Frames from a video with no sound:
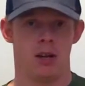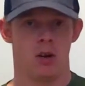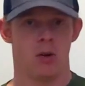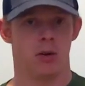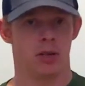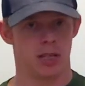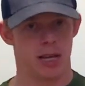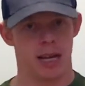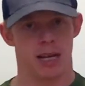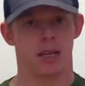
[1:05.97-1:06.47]
know
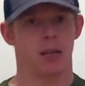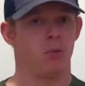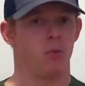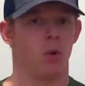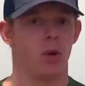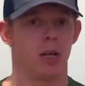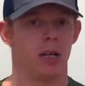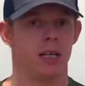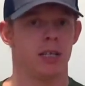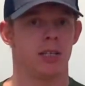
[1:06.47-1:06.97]
exactly
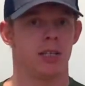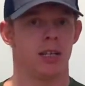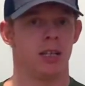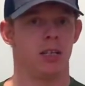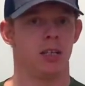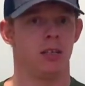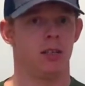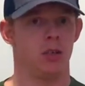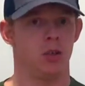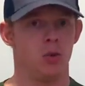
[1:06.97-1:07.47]
what it is that
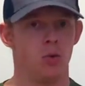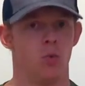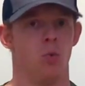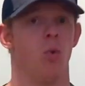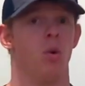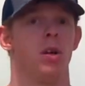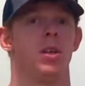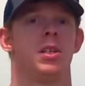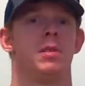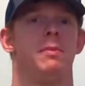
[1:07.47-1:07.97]
you
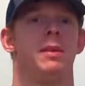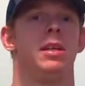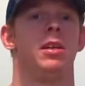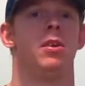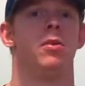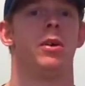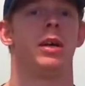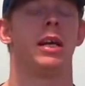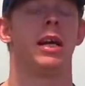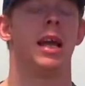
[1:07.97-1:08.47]
want to be
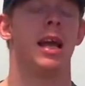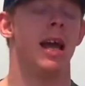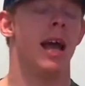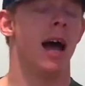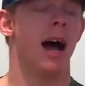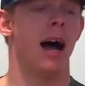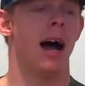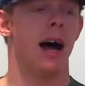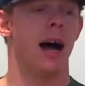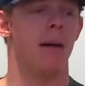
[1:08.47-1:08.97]
doing.
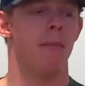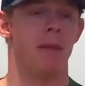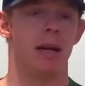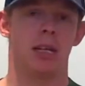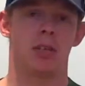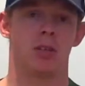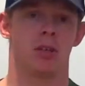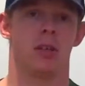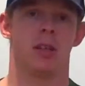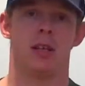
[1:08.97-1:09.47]

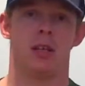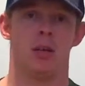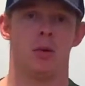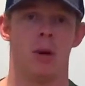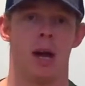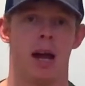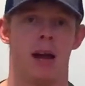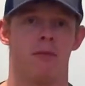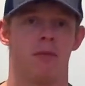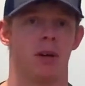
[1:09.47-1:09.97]
Make sure that you
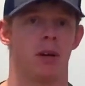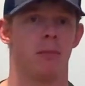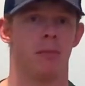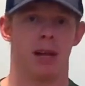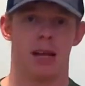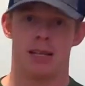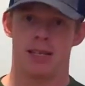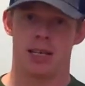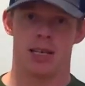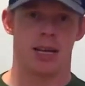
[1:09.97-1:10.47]
have their
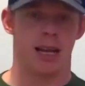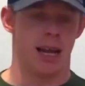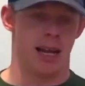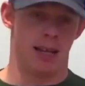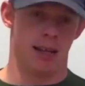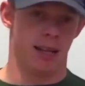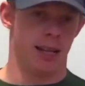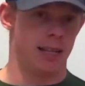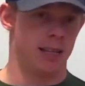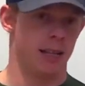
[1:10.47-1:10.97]
blessing
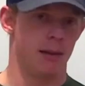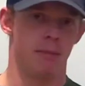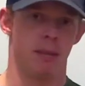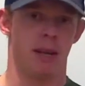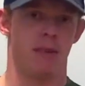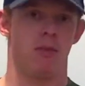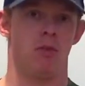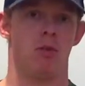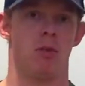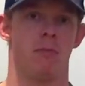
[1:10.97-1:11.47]
and let them
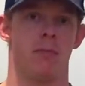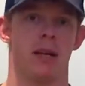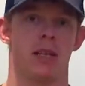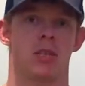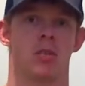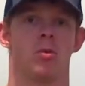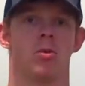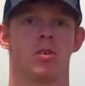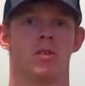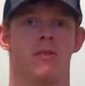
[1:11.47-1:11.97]
give you the
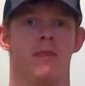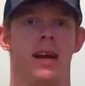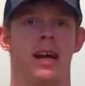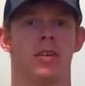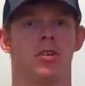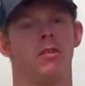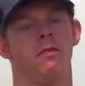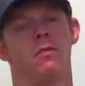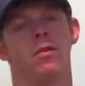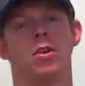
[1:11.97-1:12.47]
best course of
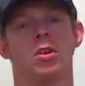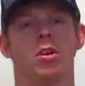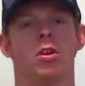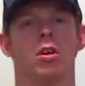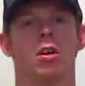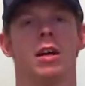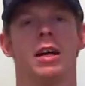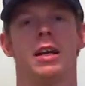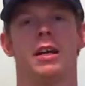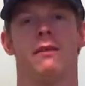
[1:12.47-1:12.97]
action for
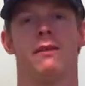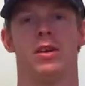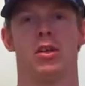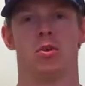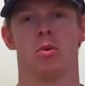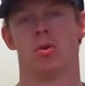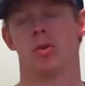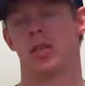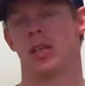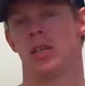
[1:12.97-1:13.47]
your
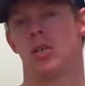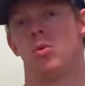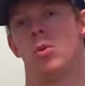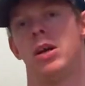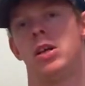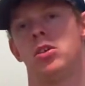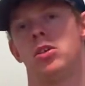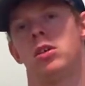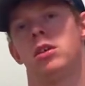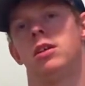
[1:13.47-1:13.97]
individual
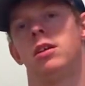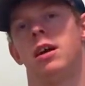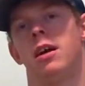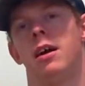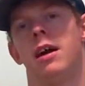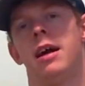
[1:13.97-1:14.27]
situation. All